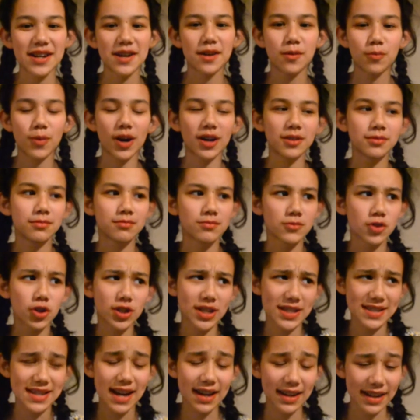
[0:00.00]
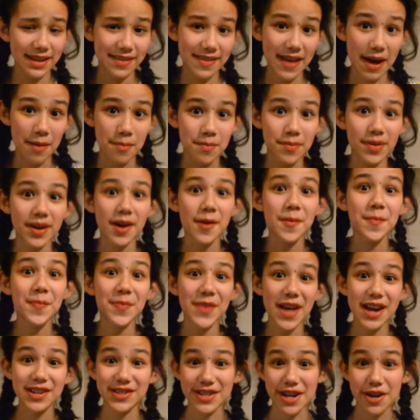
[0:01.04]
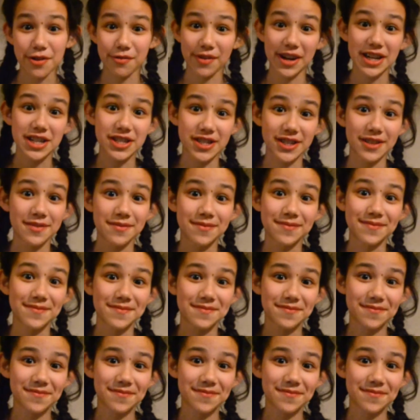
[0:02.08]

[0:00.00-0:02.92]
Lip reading: Well, not exactly them, but their generation.